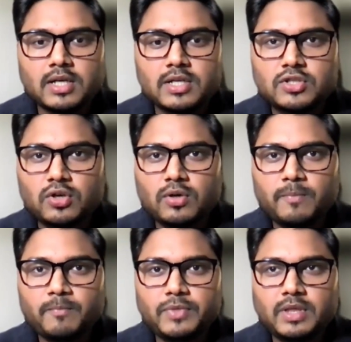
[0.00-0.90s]

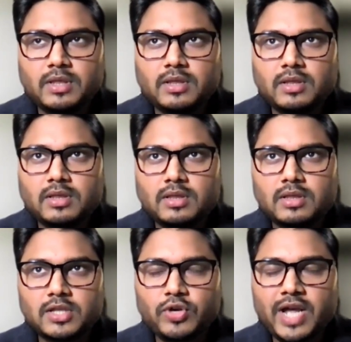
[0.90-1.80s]
So
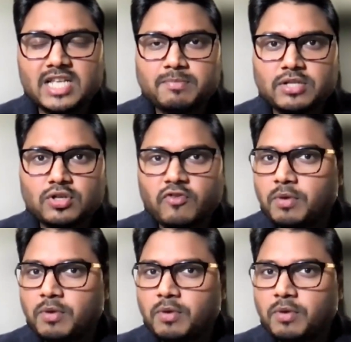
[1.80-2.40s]
the three aspects of